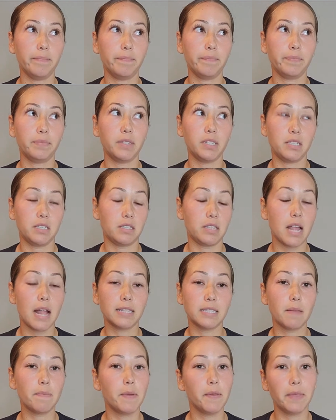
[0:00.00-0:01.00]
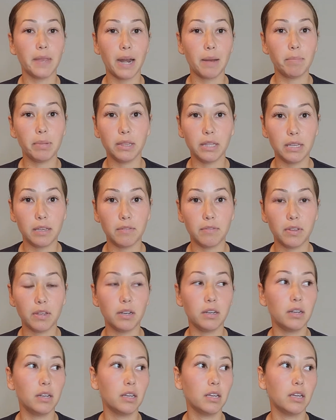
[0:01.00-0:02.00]
This is not something that I believe
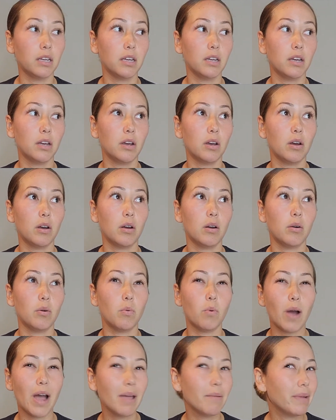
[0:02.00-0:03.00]
in. Why